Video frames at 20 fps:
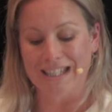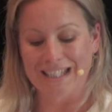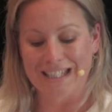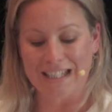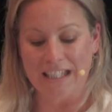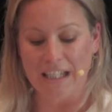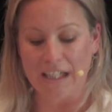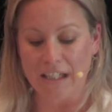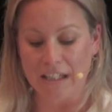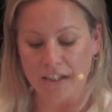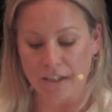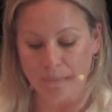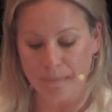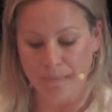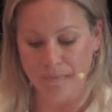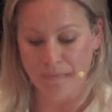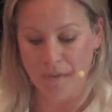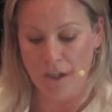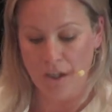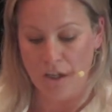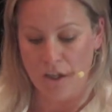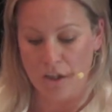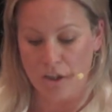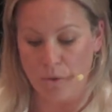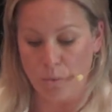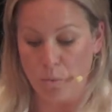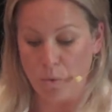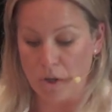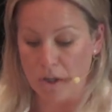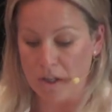seed.
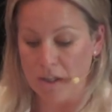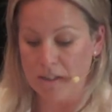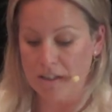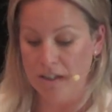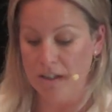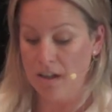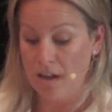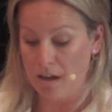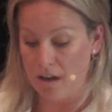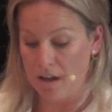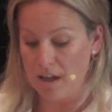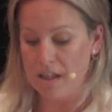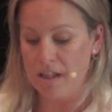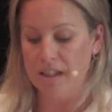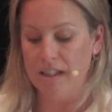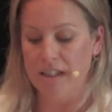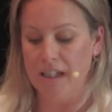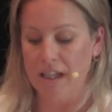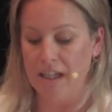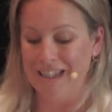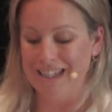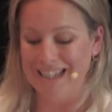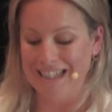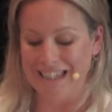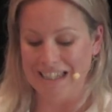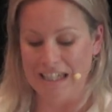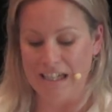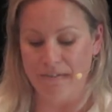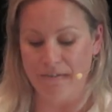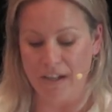The word, like the seed,
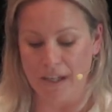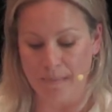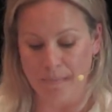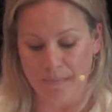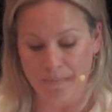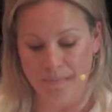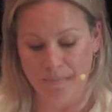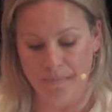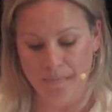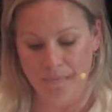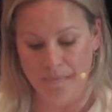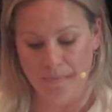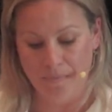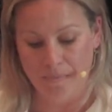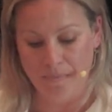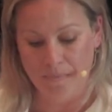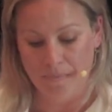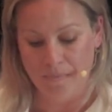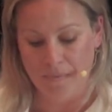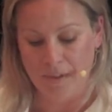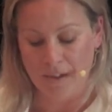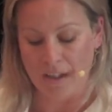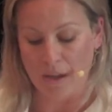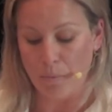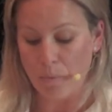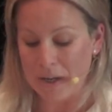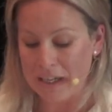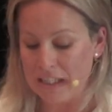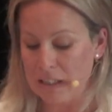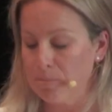is living.
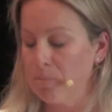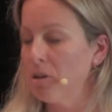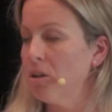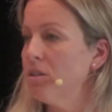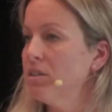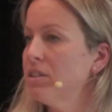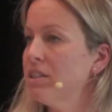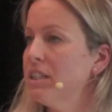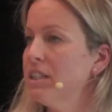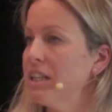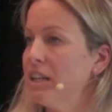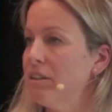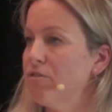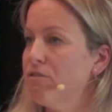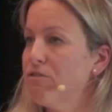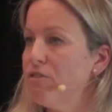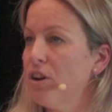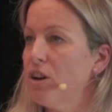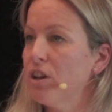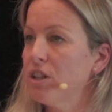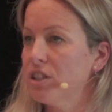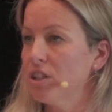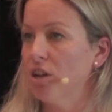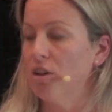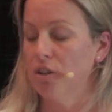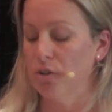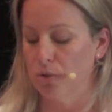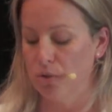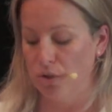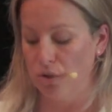That when it's planted in
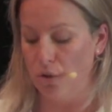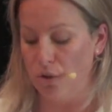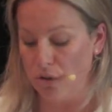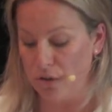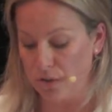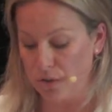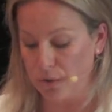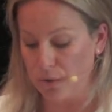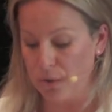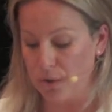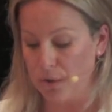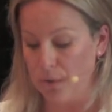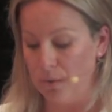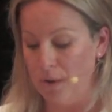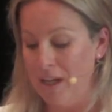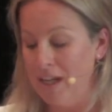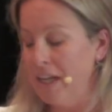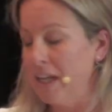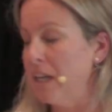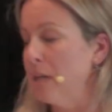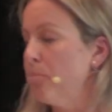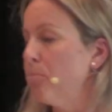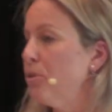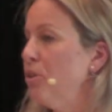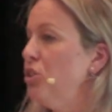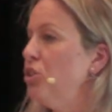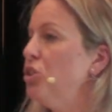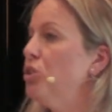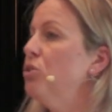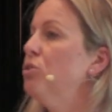fertile soil, it
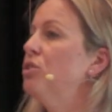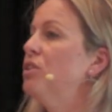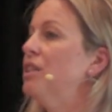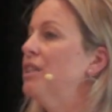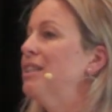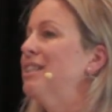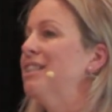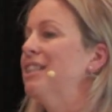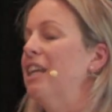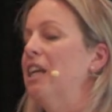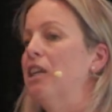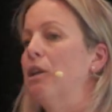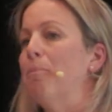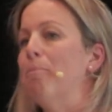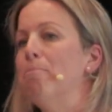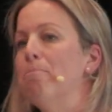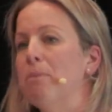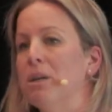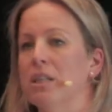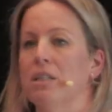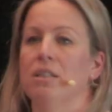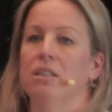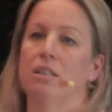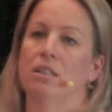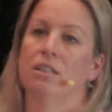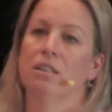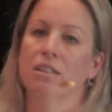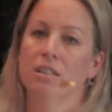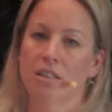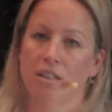produces an
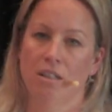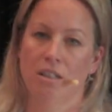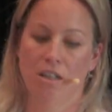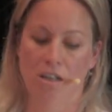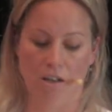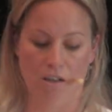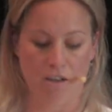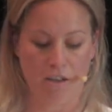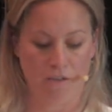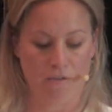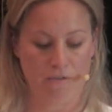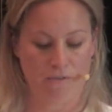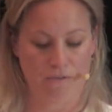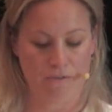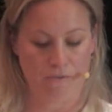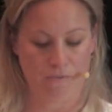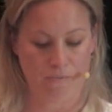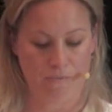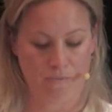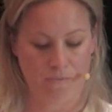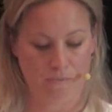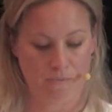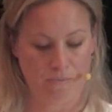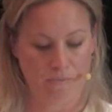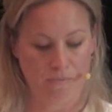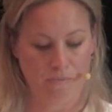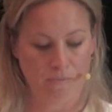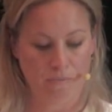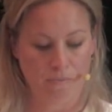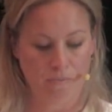abundant life.
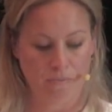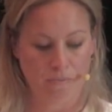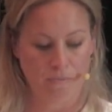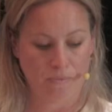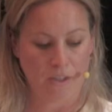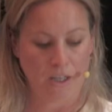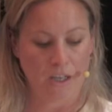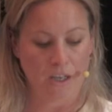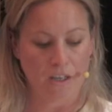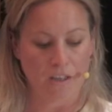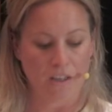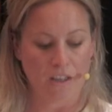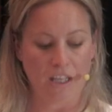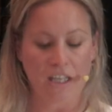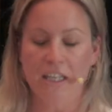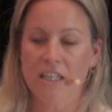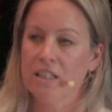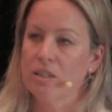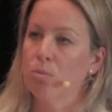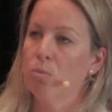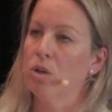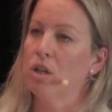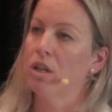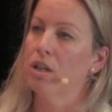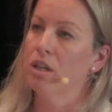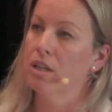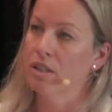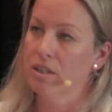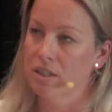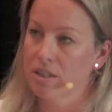These
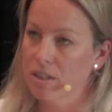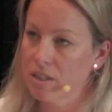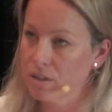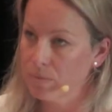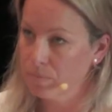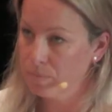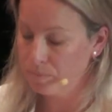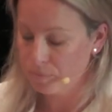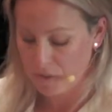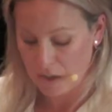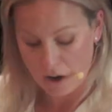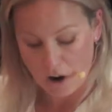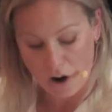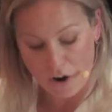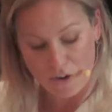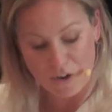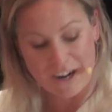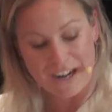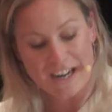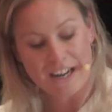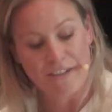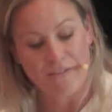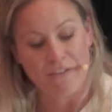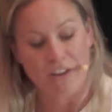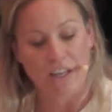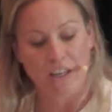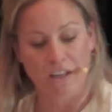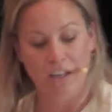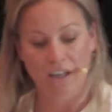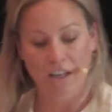words are
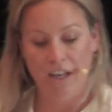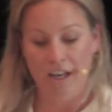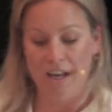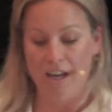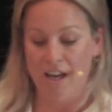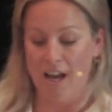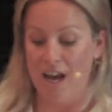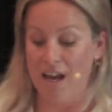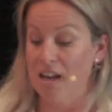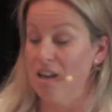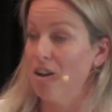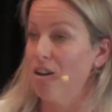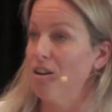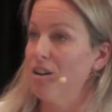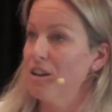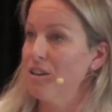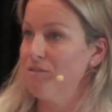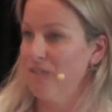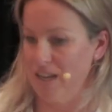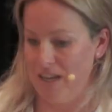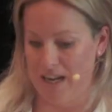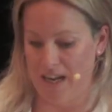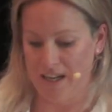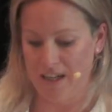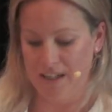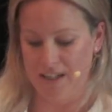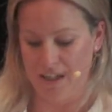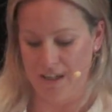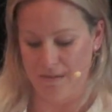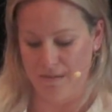living, alive, and
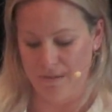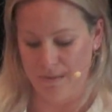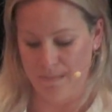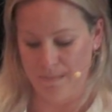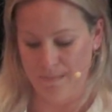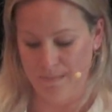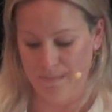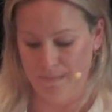active.